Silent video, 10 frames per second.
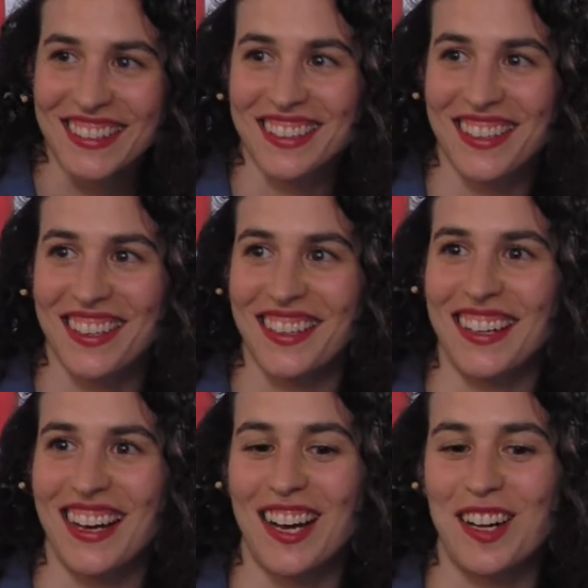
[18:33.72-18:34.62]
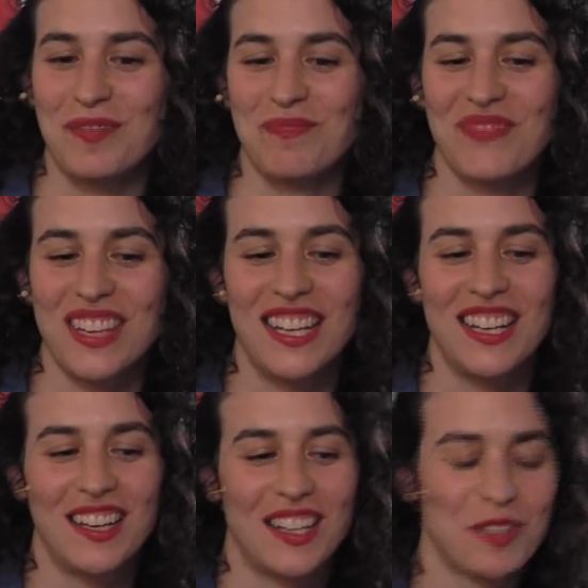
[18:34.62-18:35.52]
Yeah.
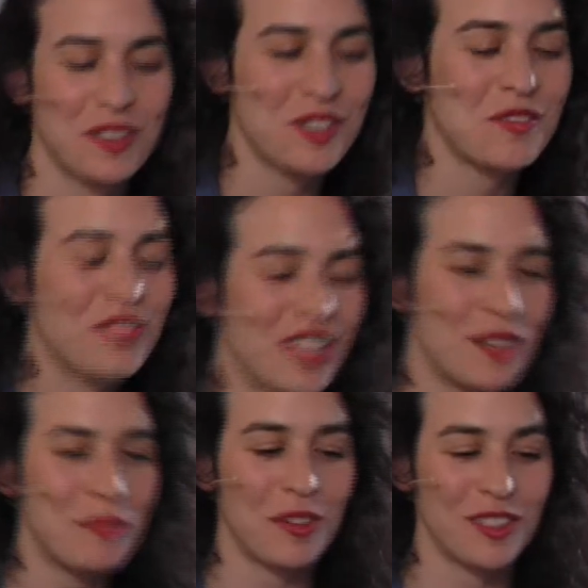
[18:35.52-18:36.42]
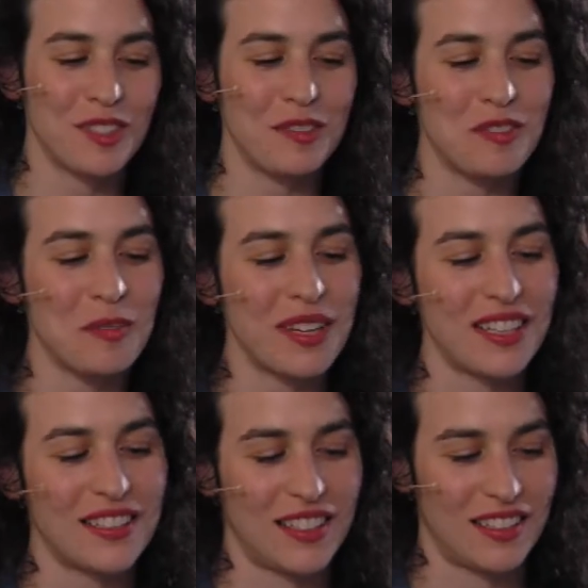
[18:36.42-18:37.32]
It was really important for
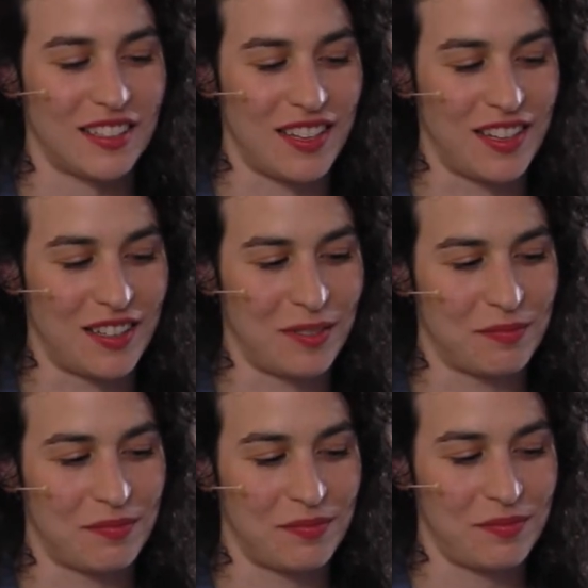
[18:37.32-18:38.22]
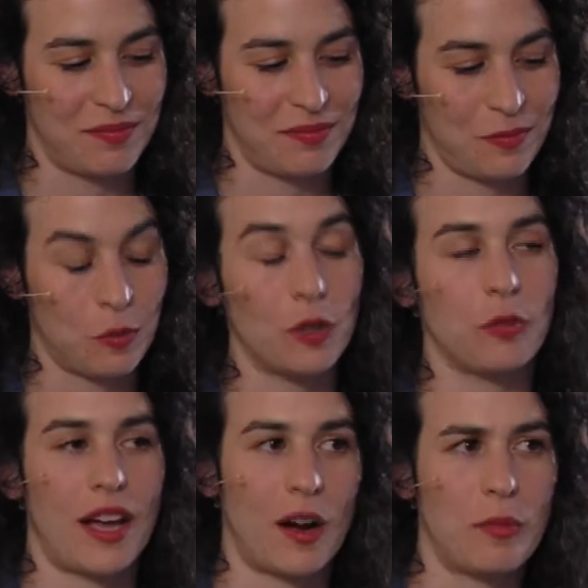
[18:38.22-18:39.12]
me that,
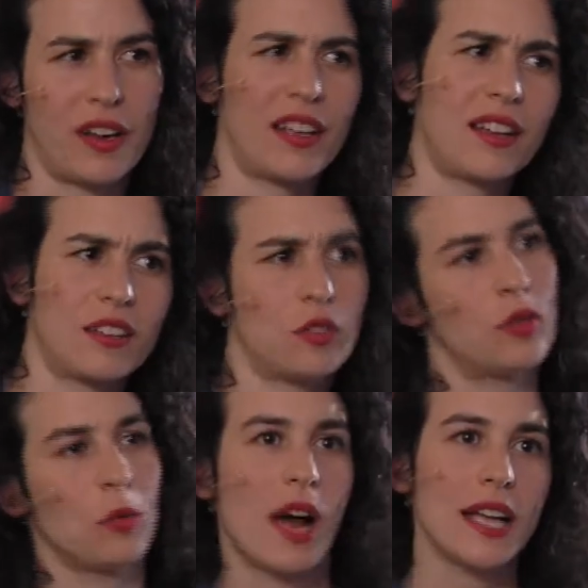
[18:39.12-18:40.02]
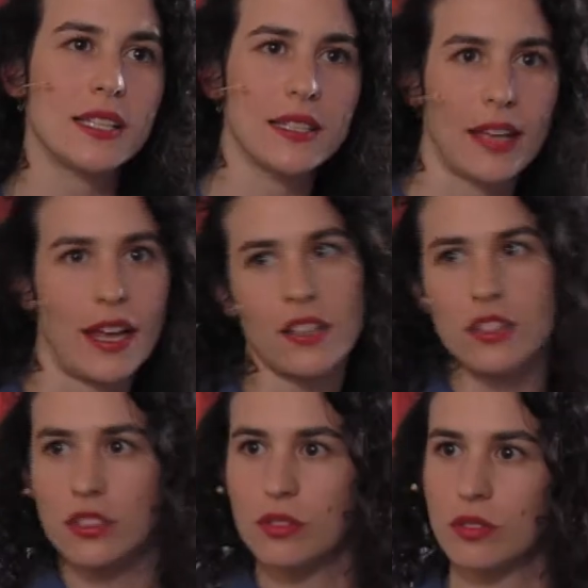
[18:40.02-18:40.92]
we are bringing it to the white stage
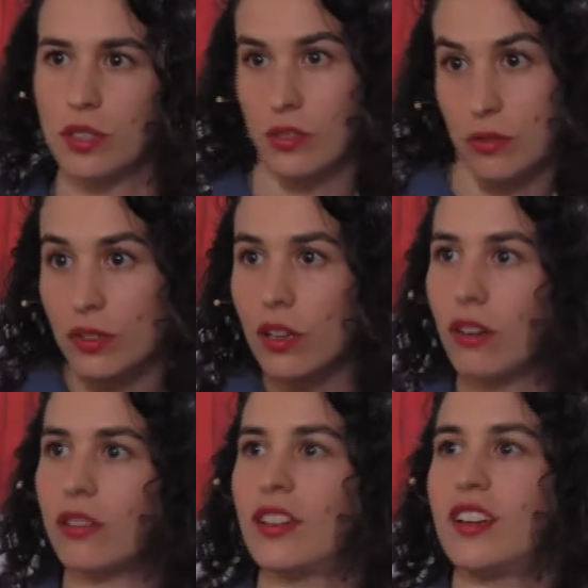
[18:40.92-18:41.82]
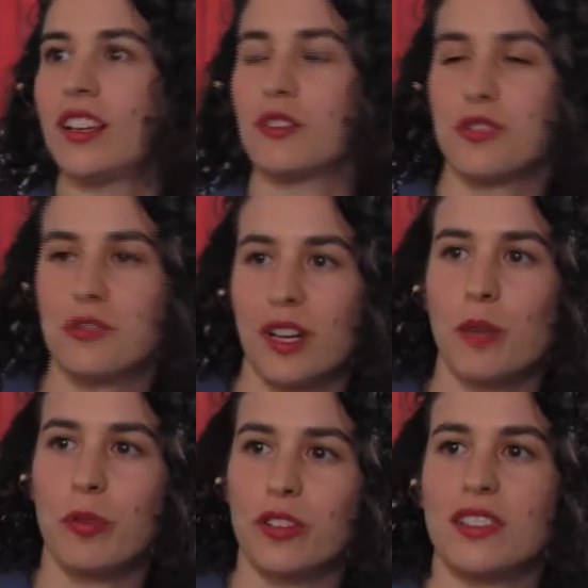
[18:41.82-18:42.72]
and to the studio. It was really
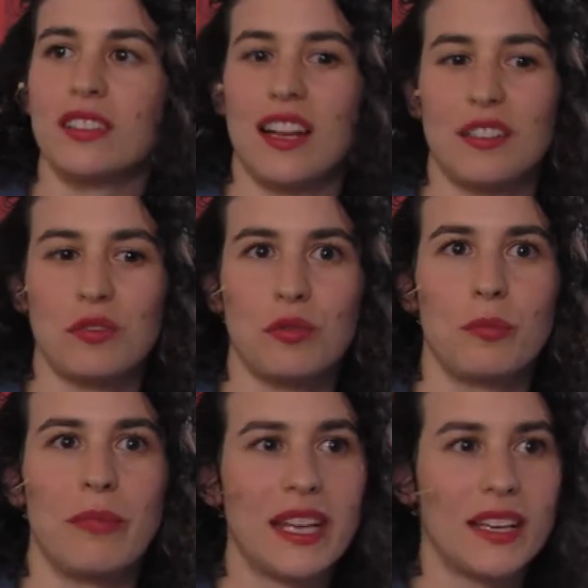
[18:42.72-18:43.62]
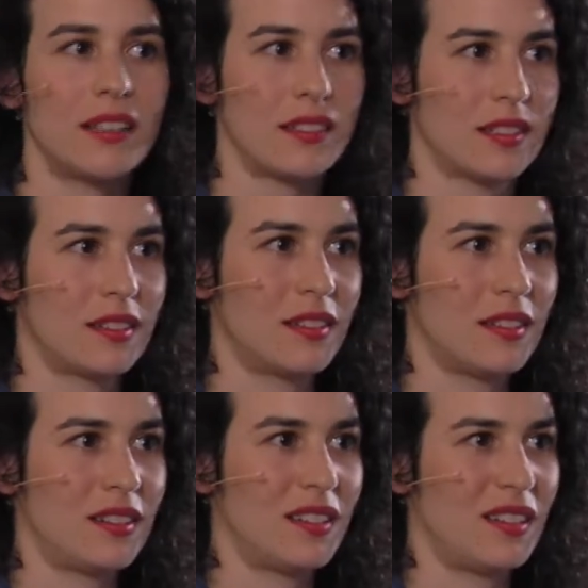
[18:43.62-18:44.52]
important not to make it,
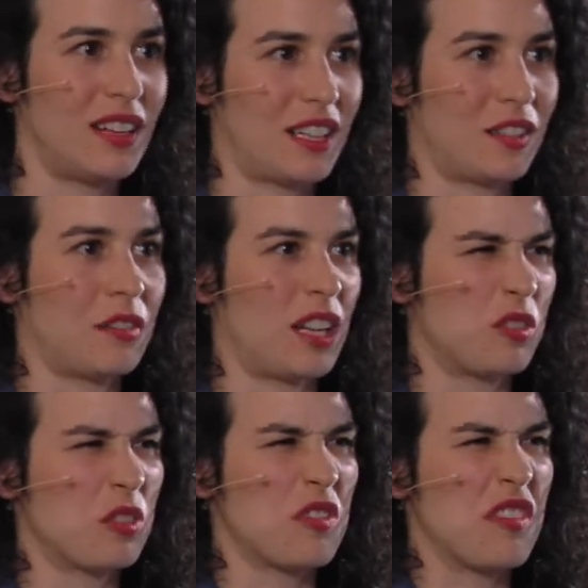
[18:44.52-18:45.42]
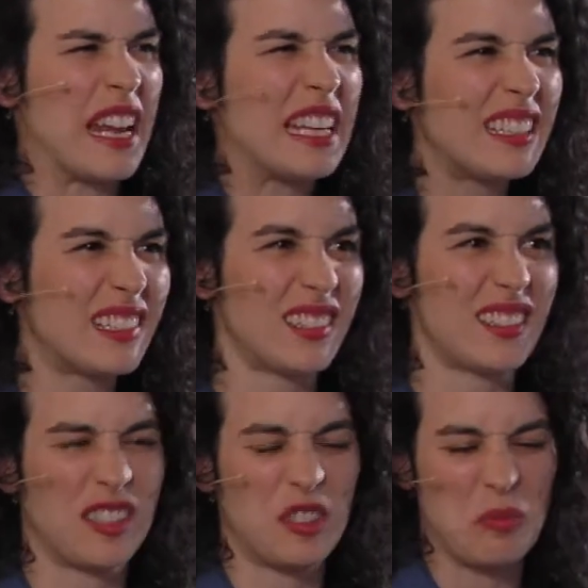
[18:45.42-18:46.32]
not to drain it
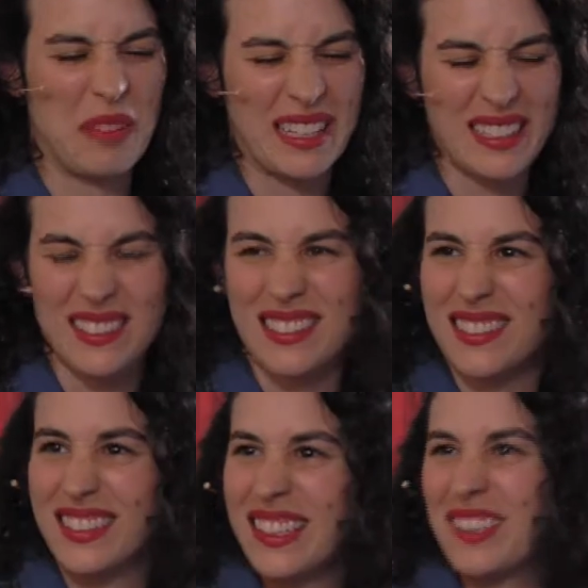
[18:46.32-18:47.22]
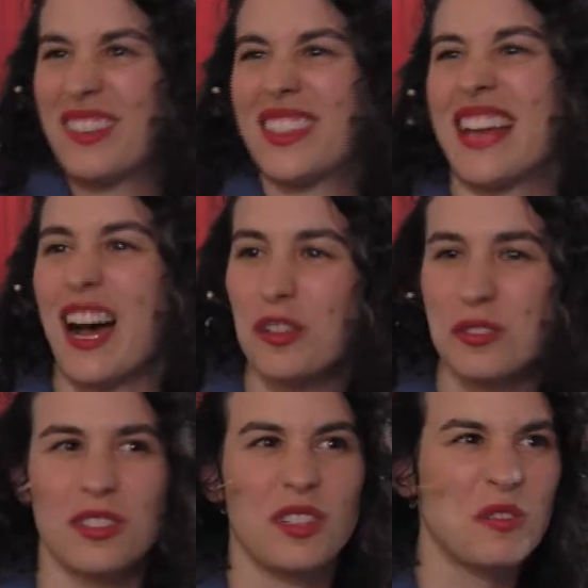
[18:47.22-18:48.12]
and to make it without
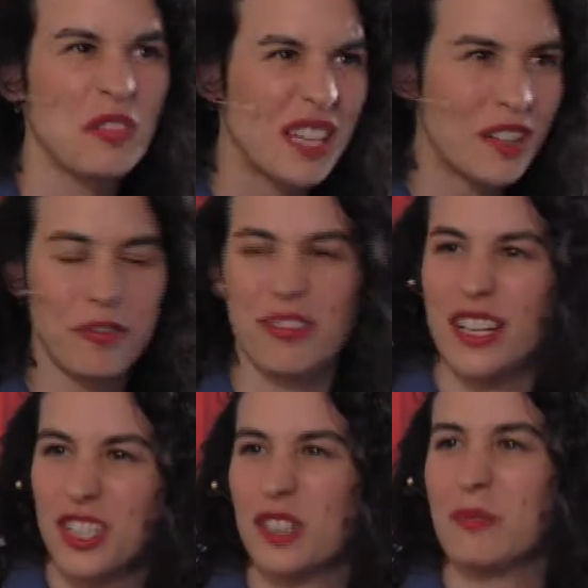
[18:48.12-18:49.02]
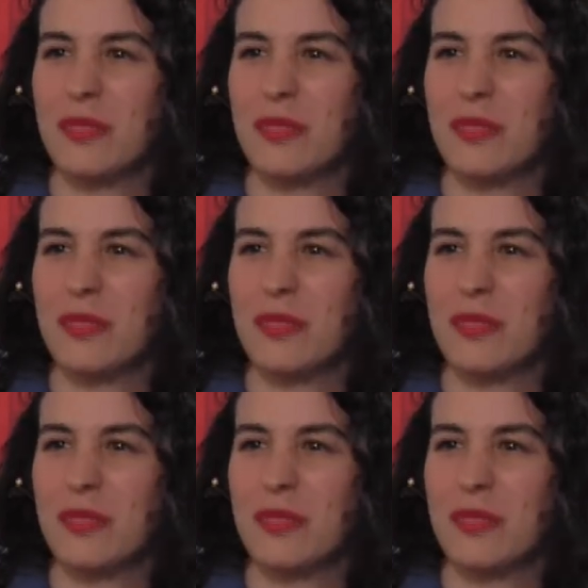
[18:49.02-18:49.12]
the real flesh and